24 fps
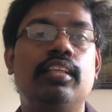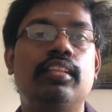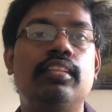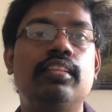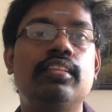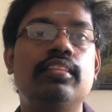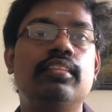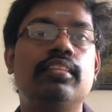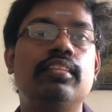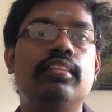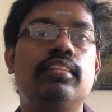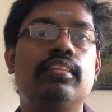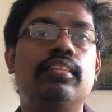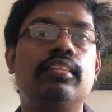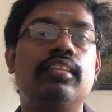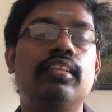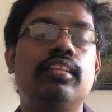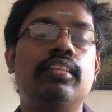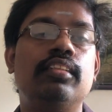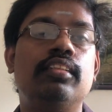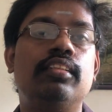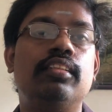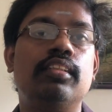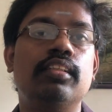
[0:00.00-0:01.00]
This is
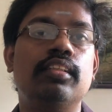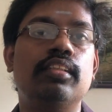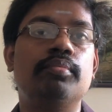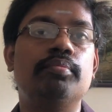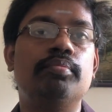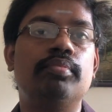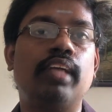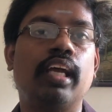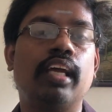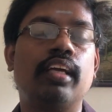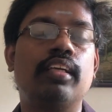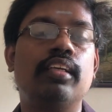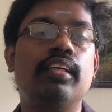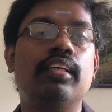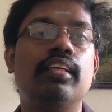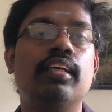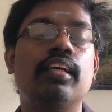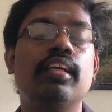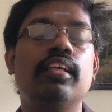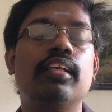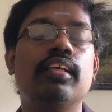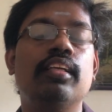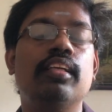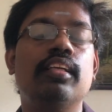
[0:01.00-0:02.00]
the
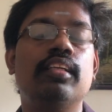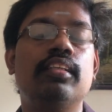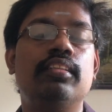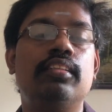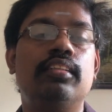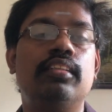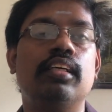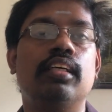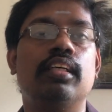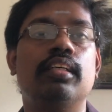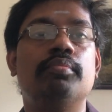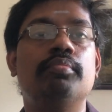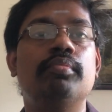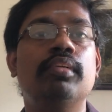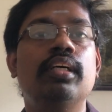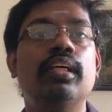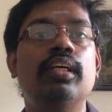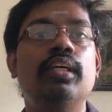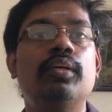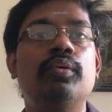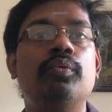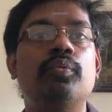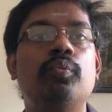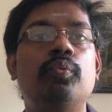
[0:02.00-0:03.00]
technical term,
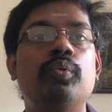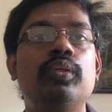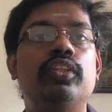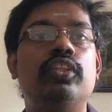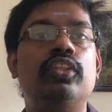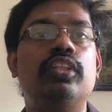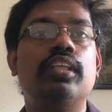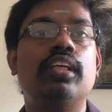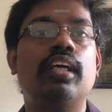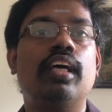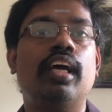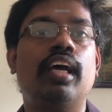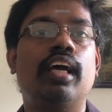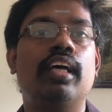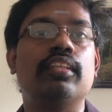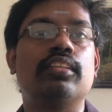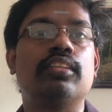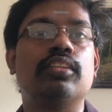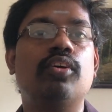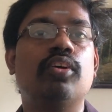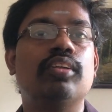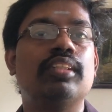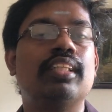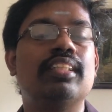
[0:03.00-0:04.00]
which
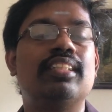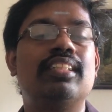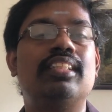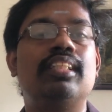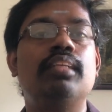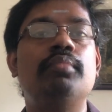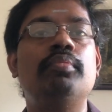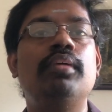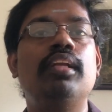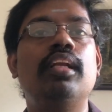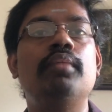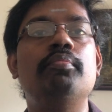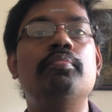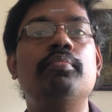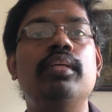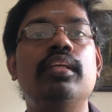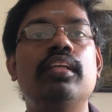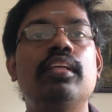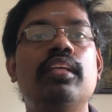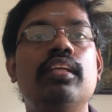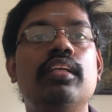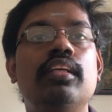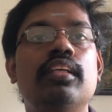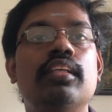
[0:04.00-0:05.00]
has got the similar
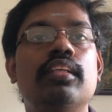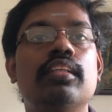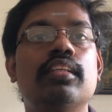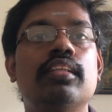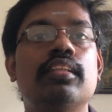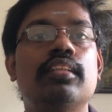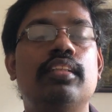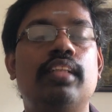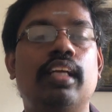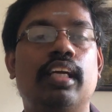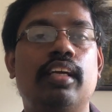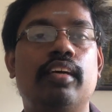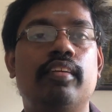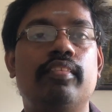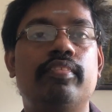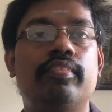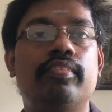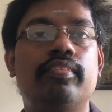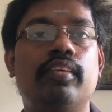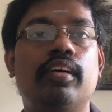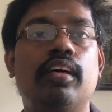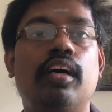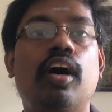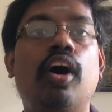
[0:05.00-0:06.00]
meaning that of
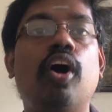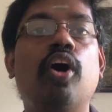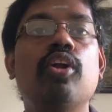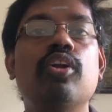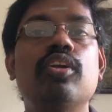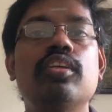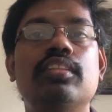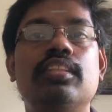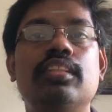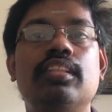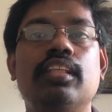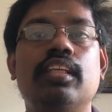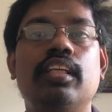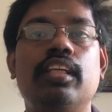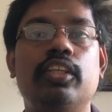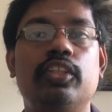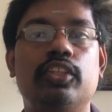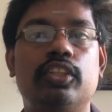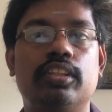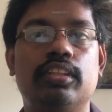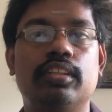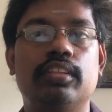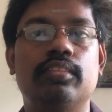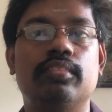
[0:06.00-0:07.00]

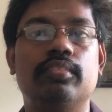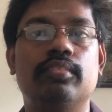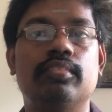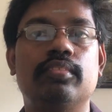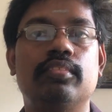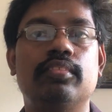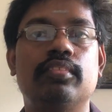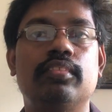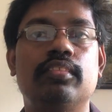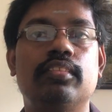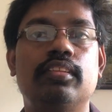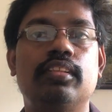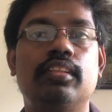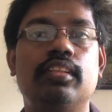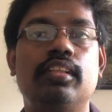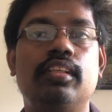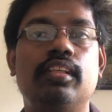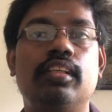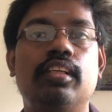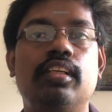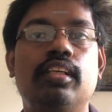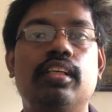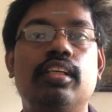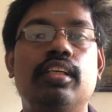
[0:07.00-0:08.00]
hallucination.
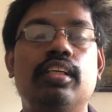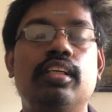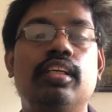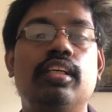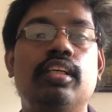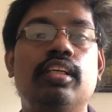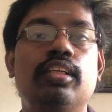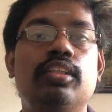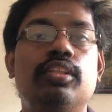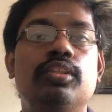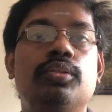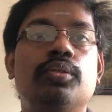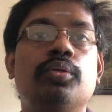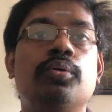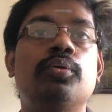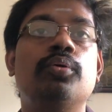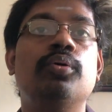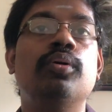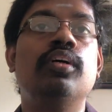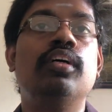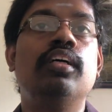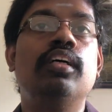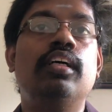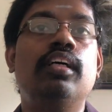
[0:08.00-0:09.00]

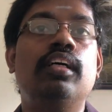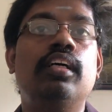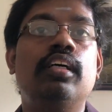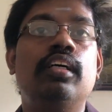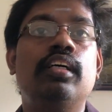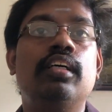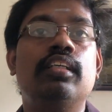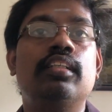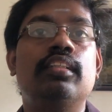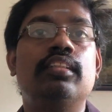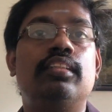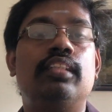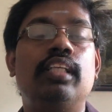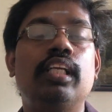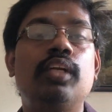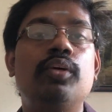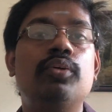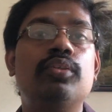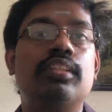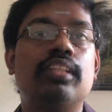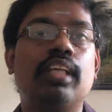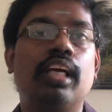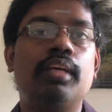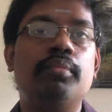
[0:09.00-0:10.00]
So
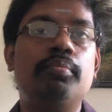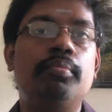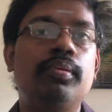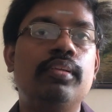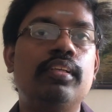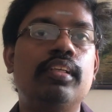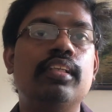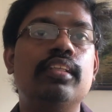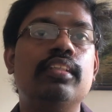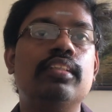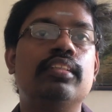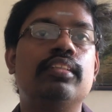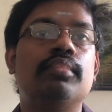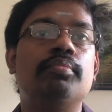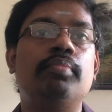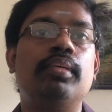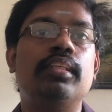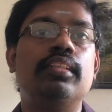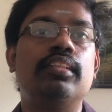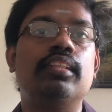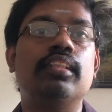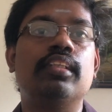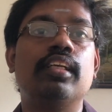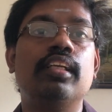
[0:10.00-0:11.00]
psilocybin is
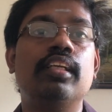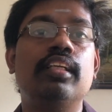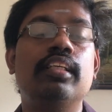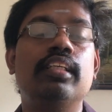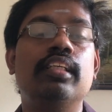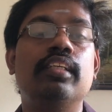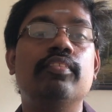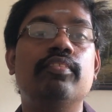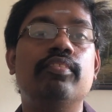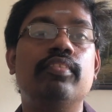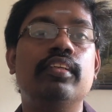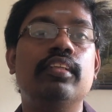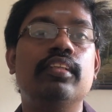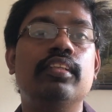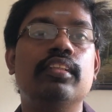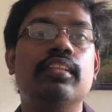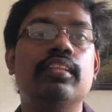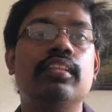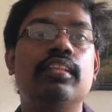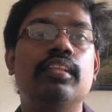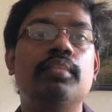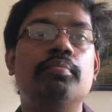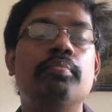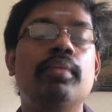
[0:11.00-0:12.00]
basically
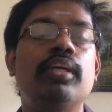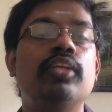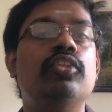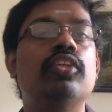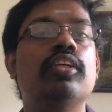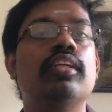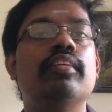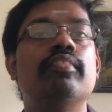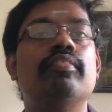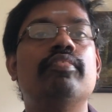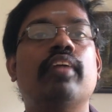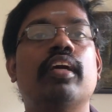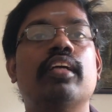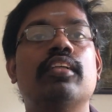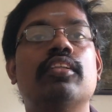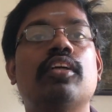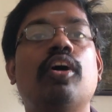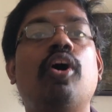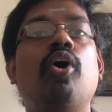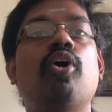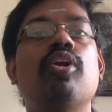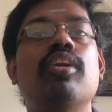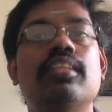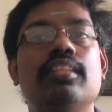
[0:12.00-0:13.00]
giving the major effect,
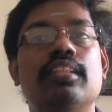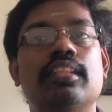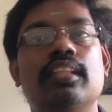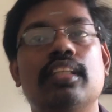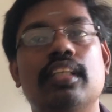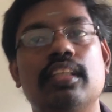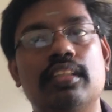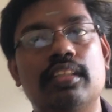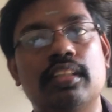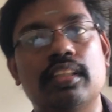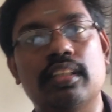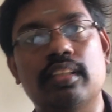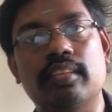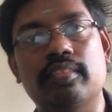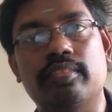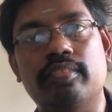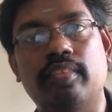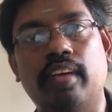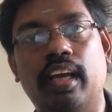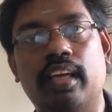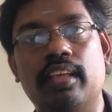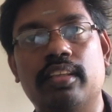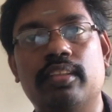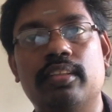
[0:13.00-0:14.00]
a hallucinating
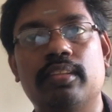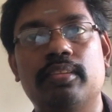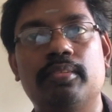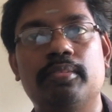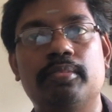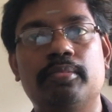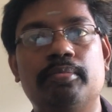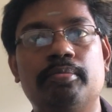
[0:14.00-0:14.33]
effect.